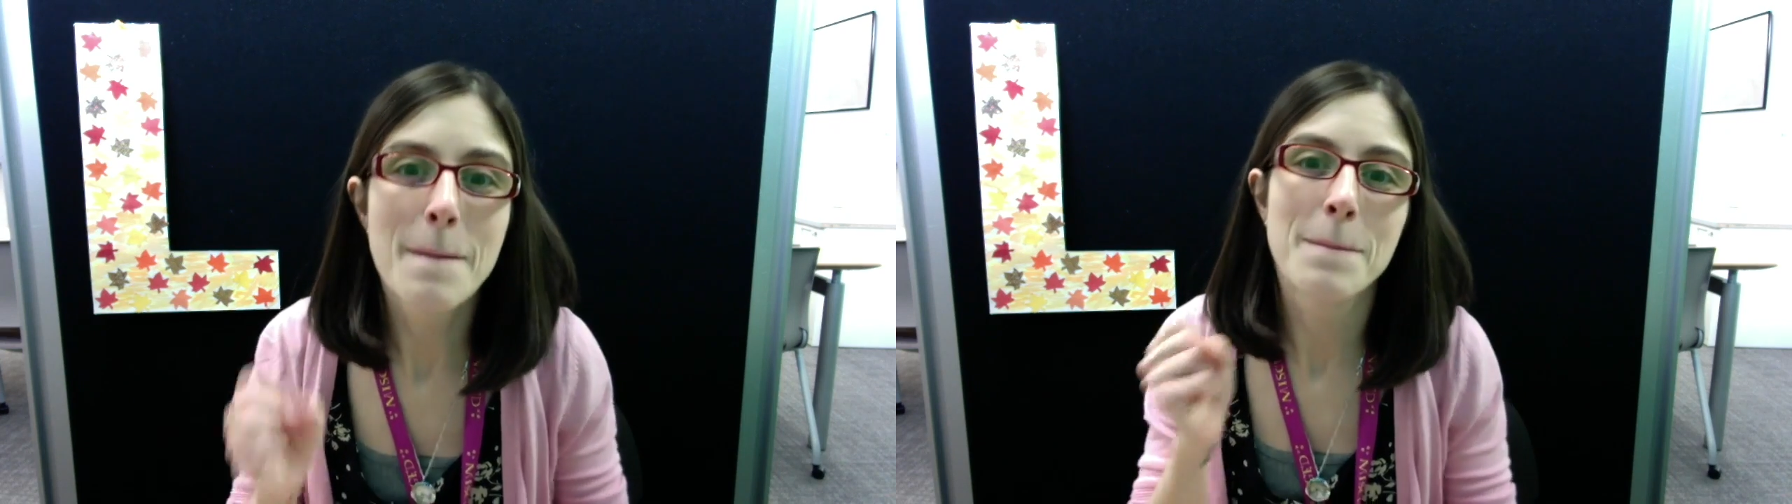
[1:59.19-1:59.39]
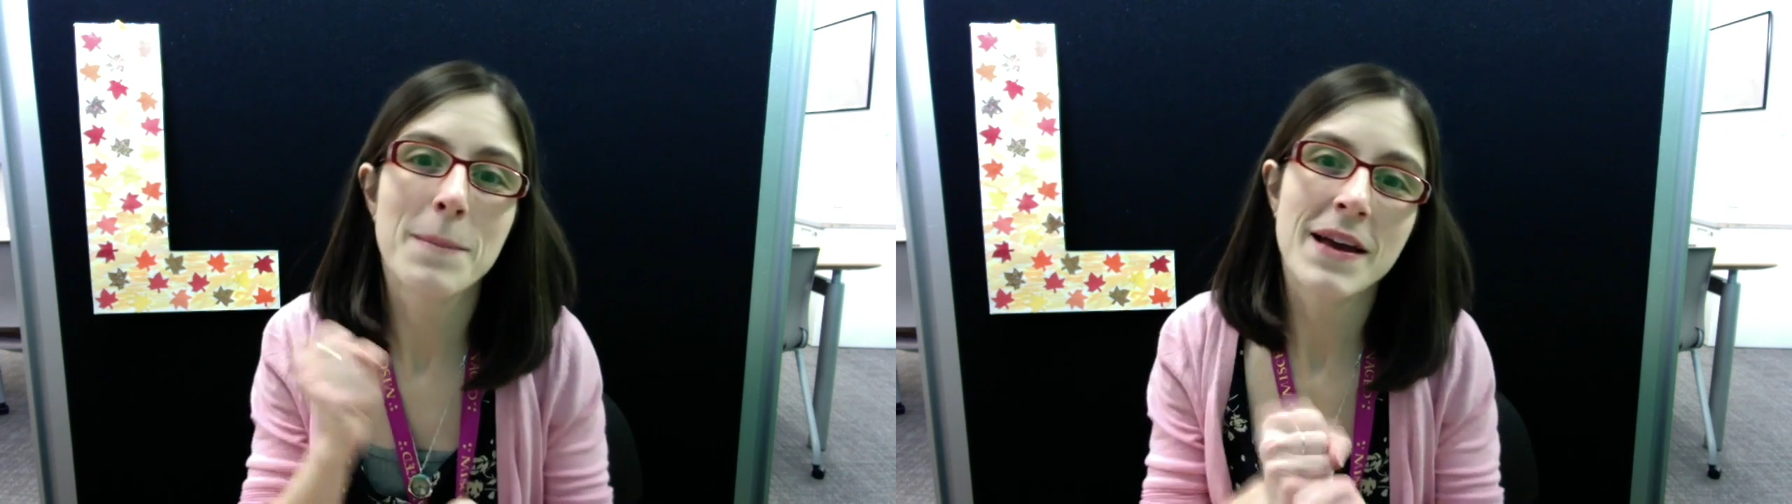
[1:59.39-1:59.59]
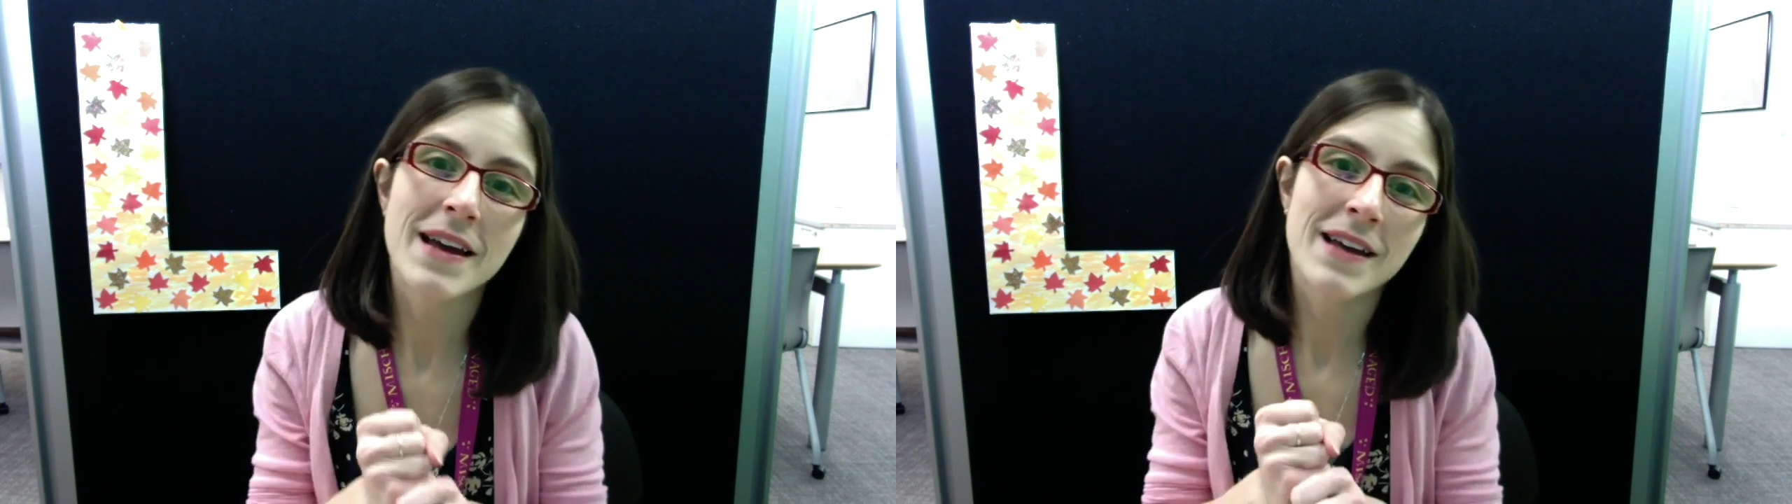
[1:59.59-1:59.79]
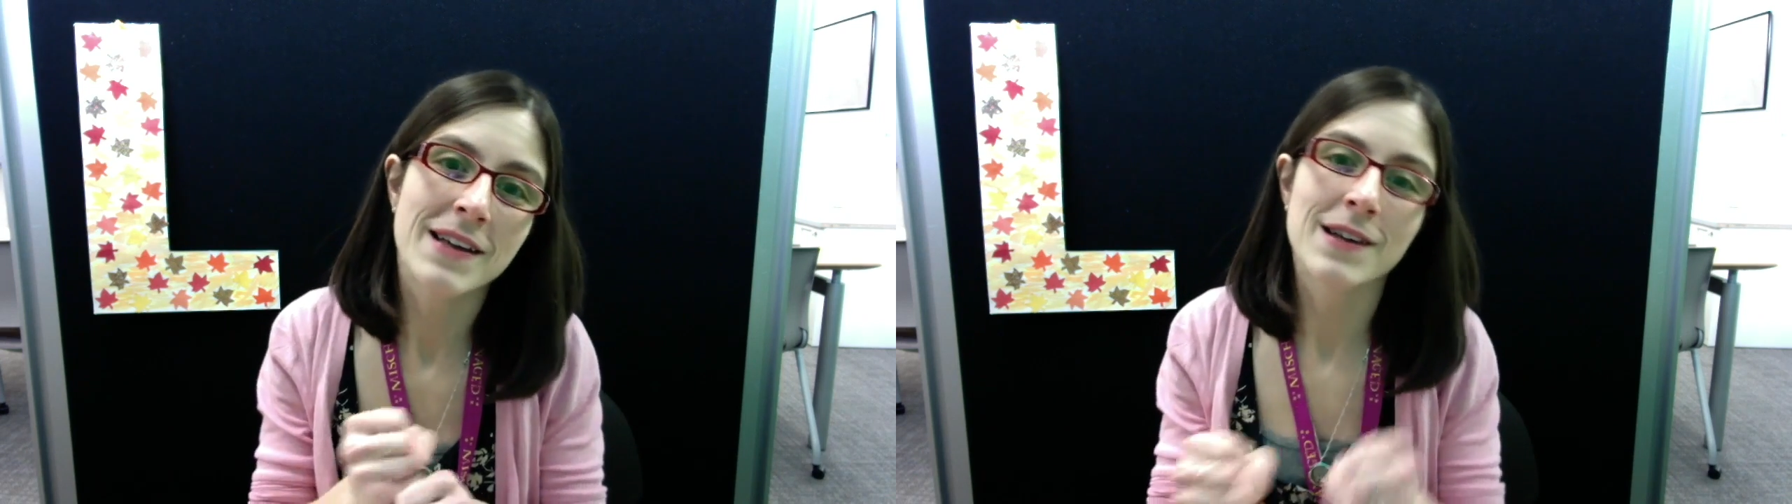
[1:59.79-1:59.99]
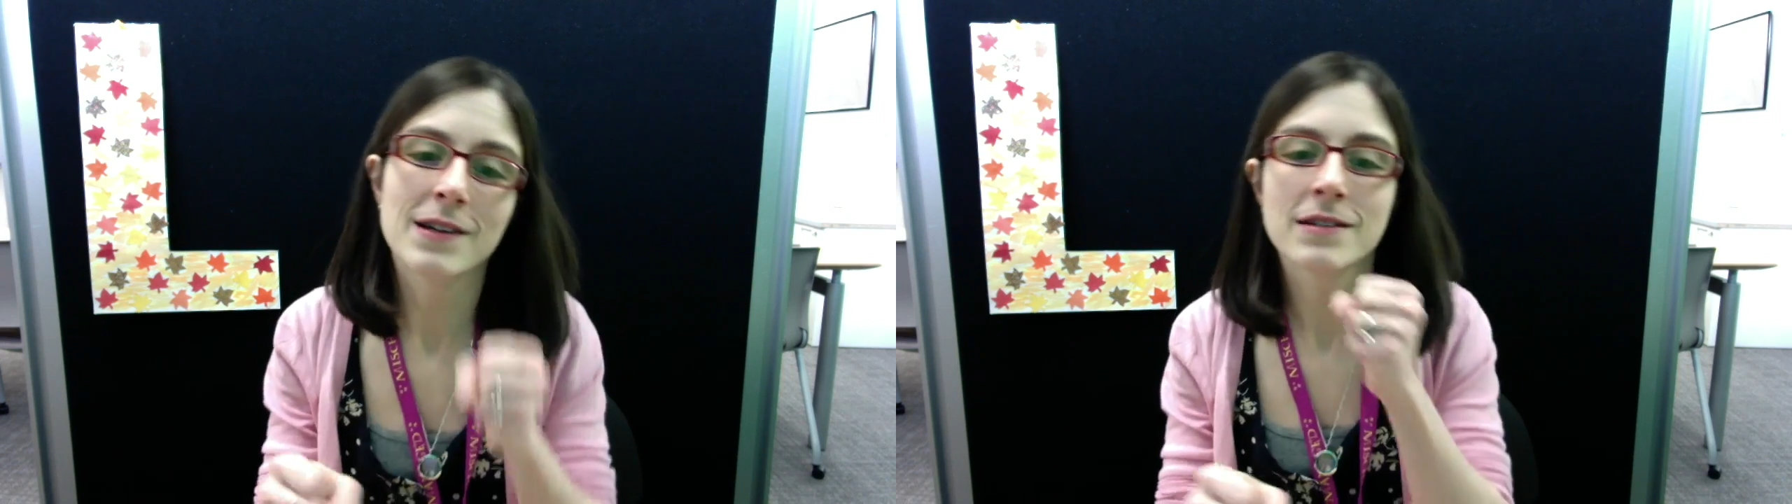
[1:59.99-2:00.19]

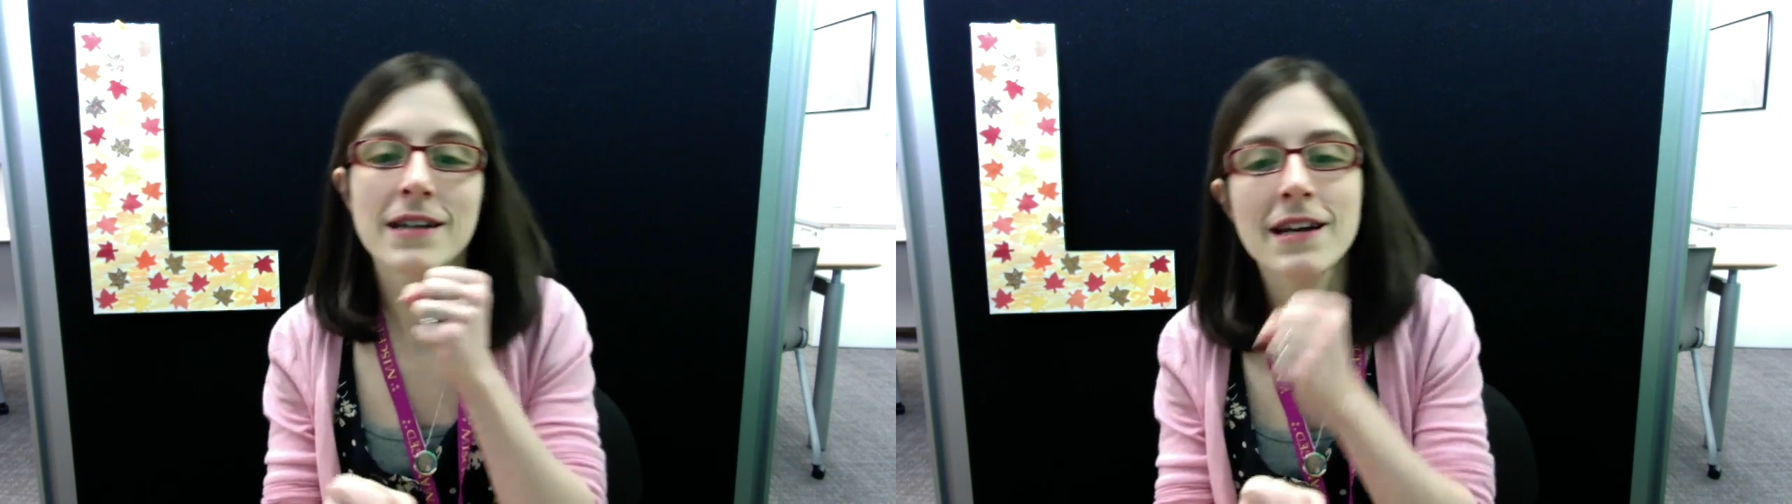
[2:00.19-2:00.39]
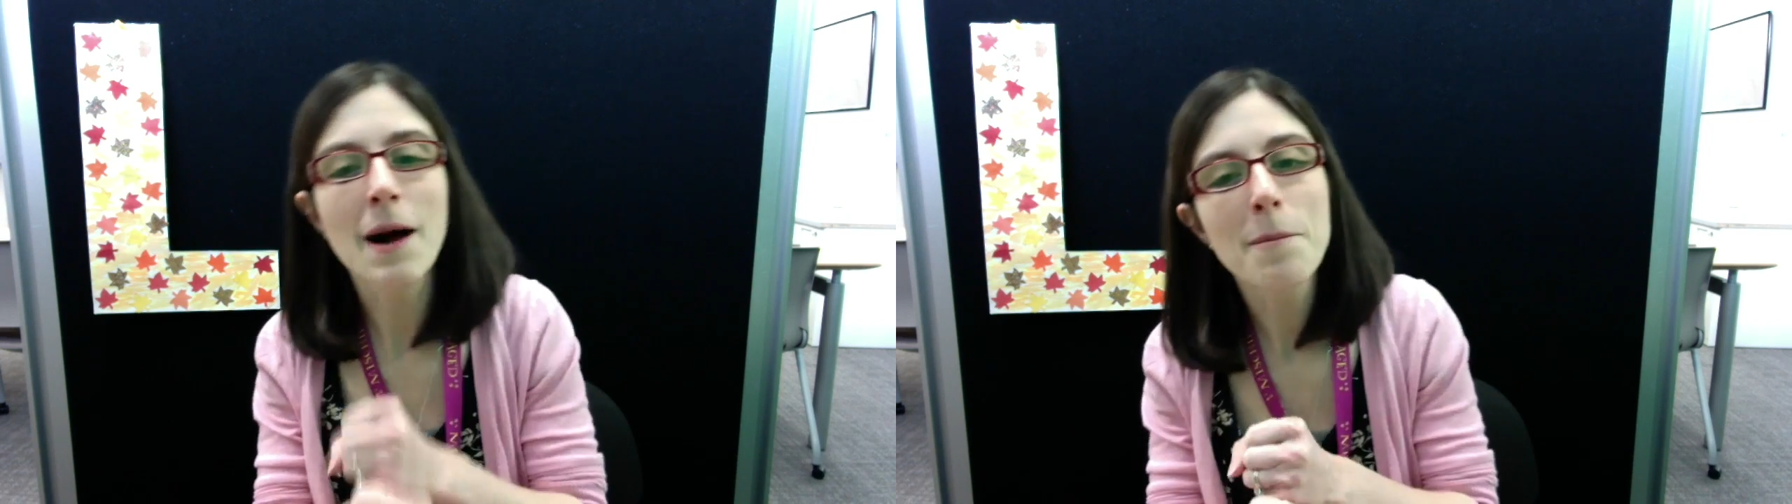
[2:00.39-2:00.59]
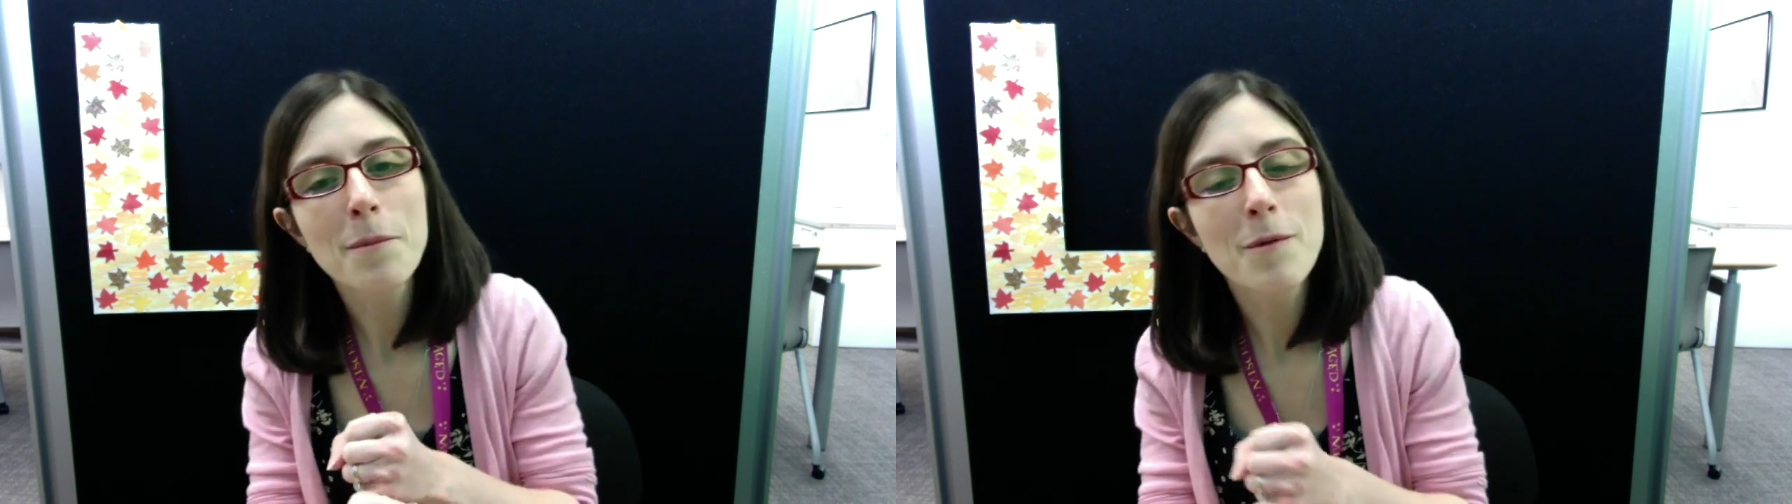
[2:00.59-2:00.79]
build it up